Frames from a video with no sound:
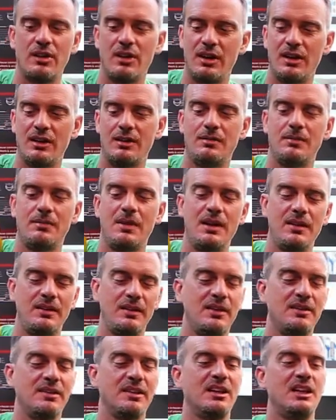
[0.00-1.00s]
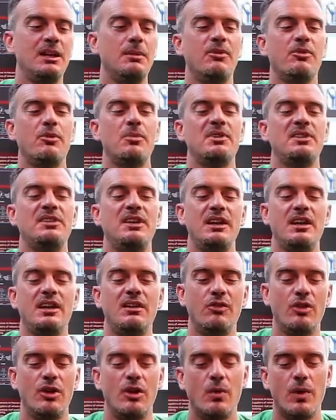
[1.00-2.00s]
on it, anything that's going to keep it from sticking
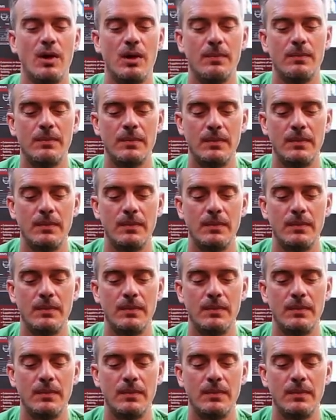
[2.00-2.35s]
very well.